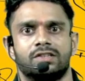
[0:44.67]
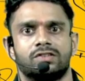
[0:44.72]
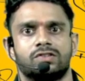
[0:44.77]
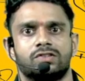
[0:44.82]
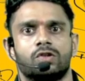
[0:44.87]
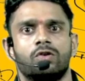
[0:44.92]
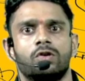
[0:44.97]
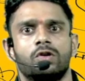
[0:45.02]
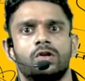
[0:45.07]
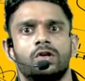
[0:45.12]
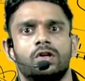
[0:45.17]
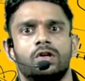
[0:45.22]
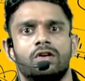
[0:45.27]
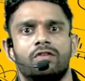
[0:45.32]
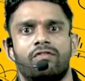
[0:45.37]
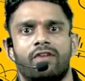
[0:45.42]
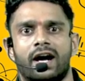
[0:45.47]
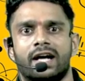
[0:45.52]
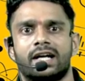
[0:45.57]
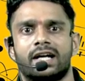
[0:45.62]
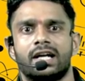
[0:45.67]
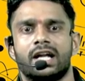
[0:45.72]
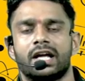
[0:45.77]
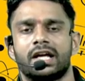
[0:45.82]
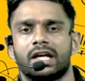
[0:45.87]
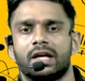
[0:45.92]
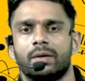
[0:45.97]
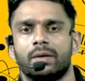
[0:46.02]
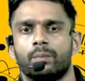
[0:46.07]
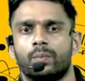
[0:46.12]
So
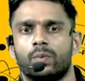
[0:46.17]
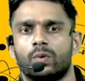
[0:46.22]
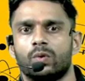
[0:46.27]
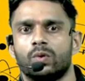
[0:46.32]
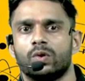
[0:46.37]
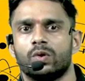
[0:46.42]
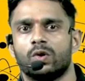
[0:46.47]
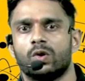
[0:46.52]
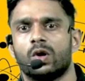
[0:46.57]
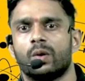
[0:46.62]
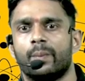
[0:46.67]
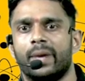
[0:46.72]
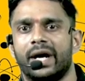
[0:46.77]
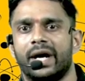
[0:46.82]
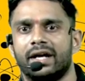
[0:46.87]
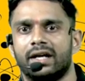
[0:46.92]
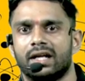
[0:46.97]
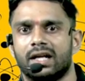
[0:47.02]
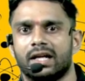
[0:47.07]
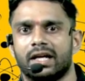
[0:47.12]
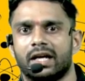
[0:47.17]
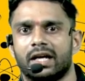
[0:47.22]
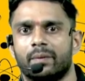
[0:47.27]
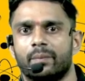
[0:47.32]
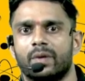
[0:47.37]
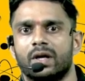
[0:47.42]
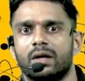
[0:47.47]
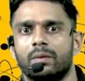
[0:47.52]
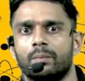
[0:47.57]
fartlek improve your mental game.